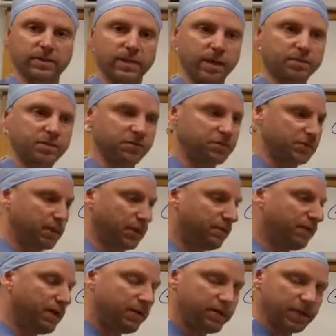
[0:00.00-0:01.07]
these types
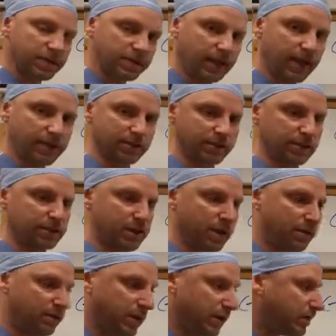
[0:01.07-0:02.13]
of healthy snacks and these
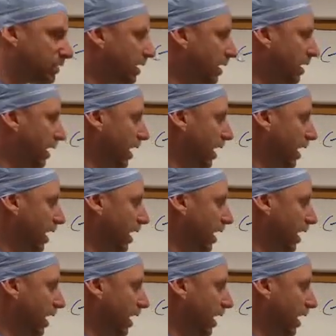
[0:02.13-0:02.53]
kind of things.